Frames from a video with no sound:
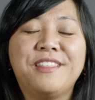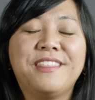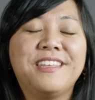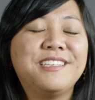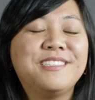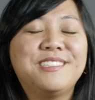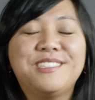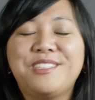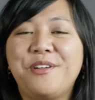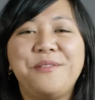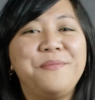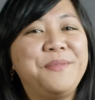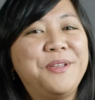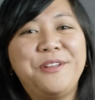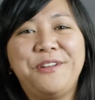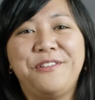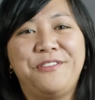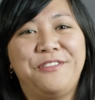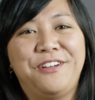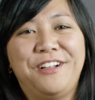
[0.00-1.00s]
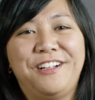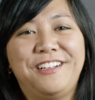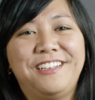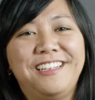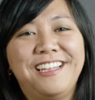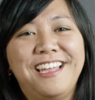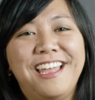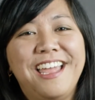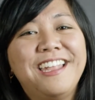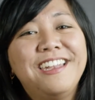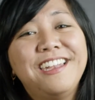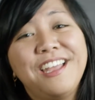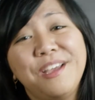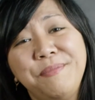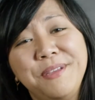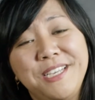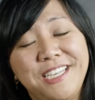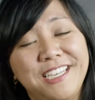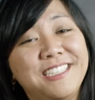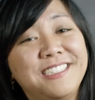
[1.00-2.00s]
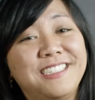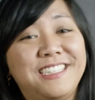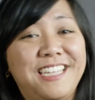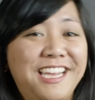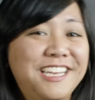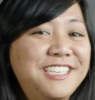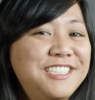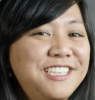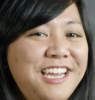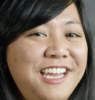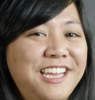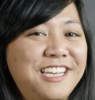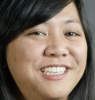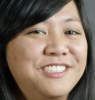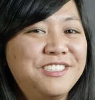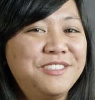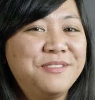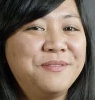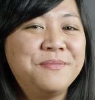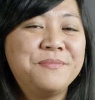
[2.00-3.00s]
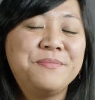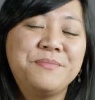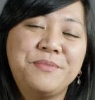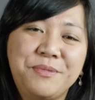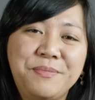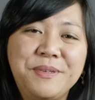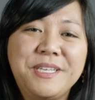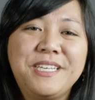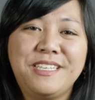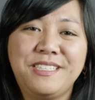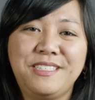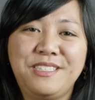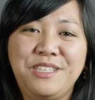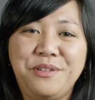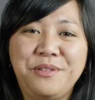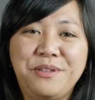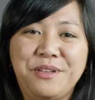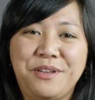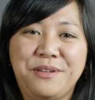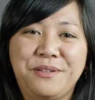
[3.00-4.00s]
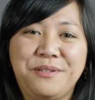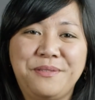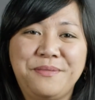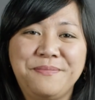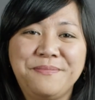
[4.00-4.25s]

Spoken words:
things so beautiful. Not because they change, but because you do.